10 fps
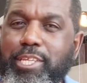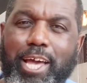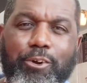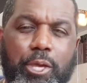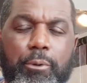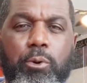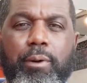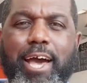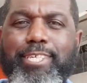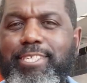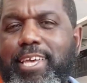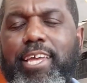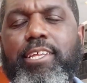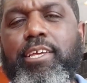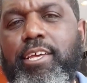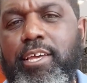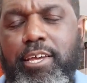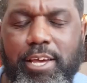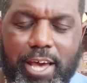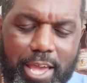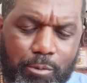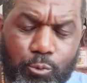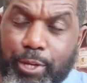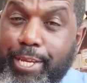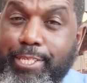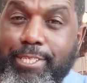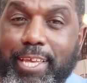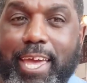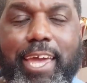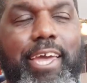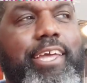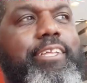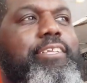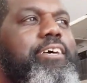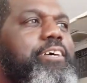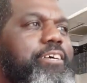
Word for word: the Alchemical Mindset. I am Renz, and